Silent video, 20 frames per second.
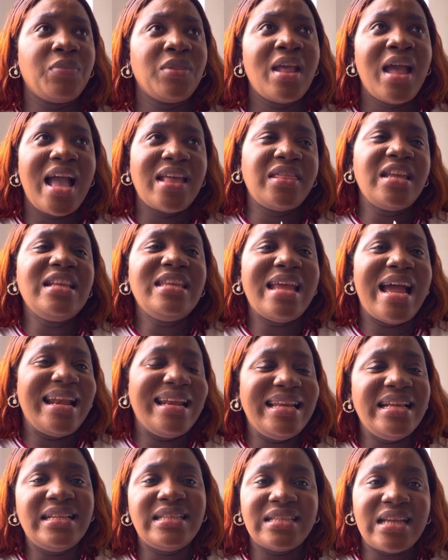I think their
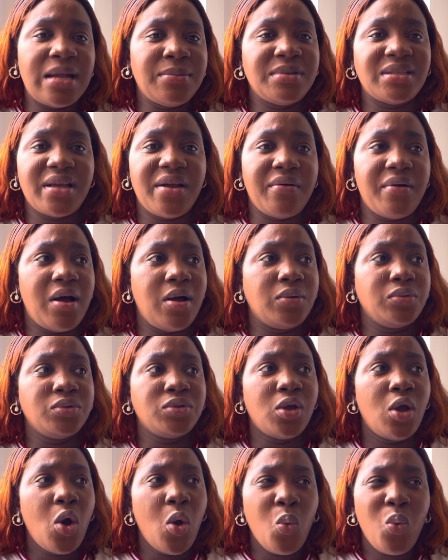lead time is around
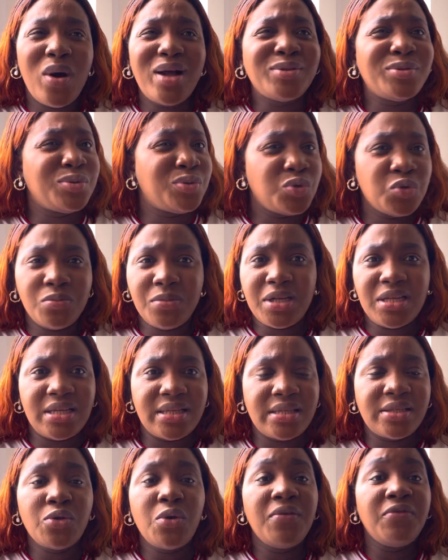1 to 2
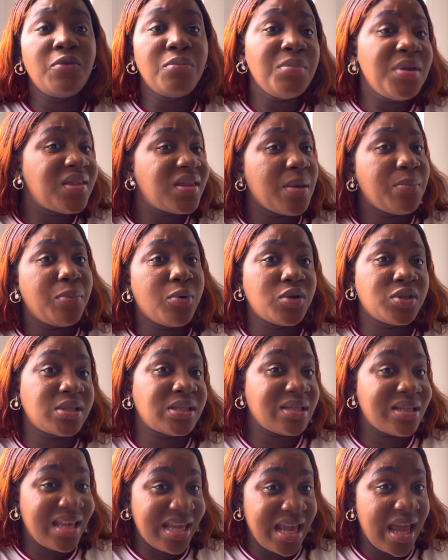minutes. So if you miss a bus
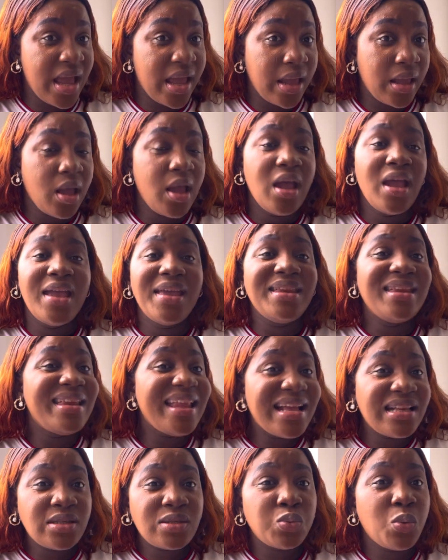here, in the
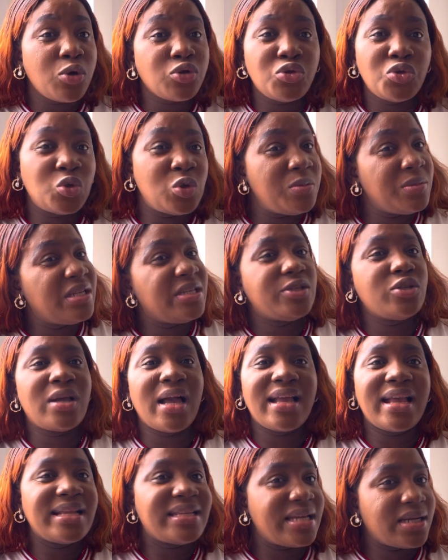next 1 to 2 minutes you
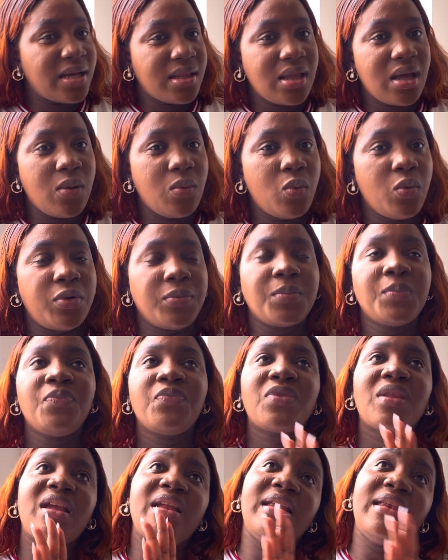can get another one.
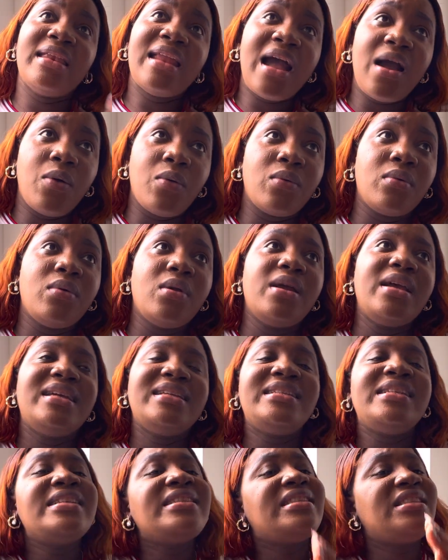Now
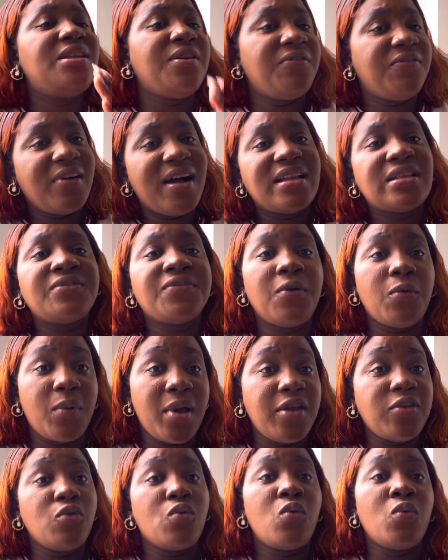this differs for
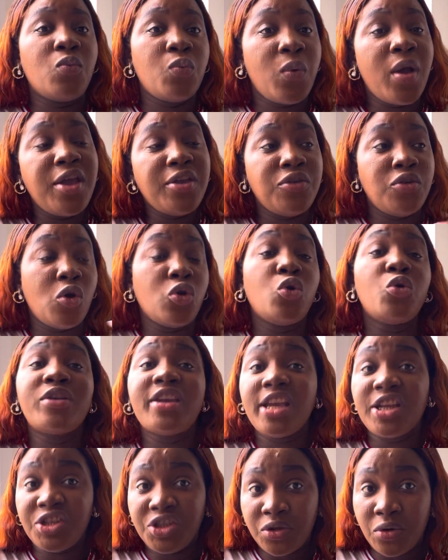where your
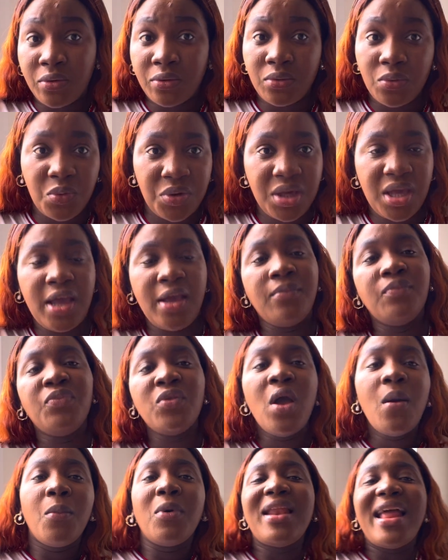location, okay?
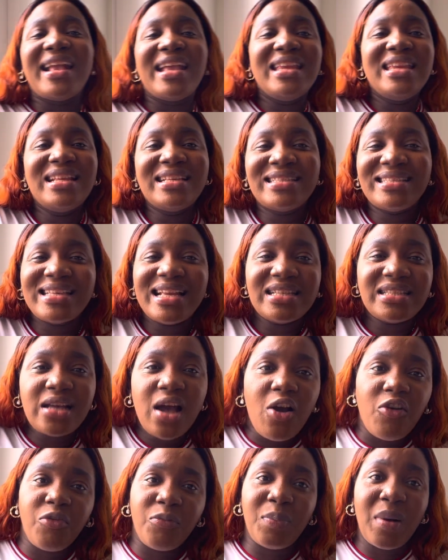But like in the center
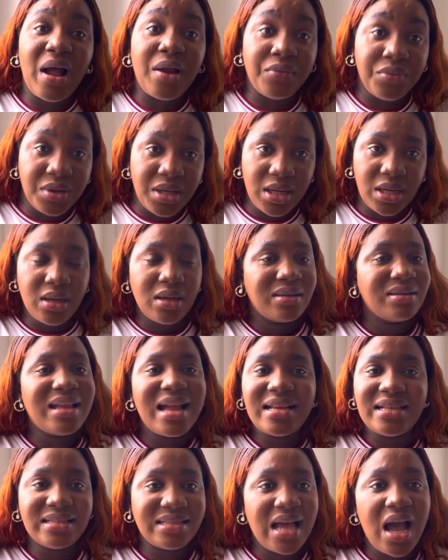of Paris,
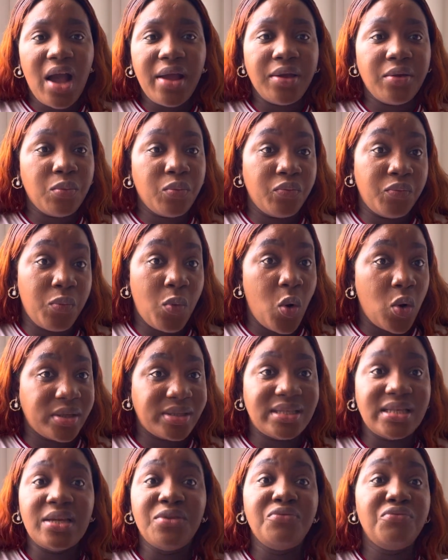that is how it works.
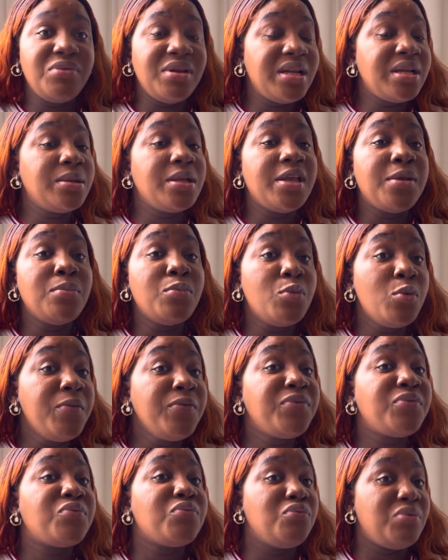It
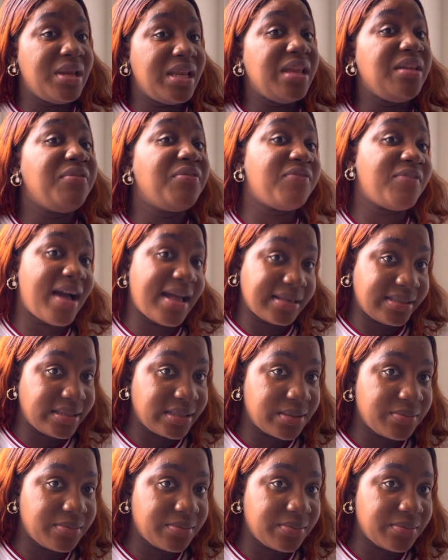moves really fast.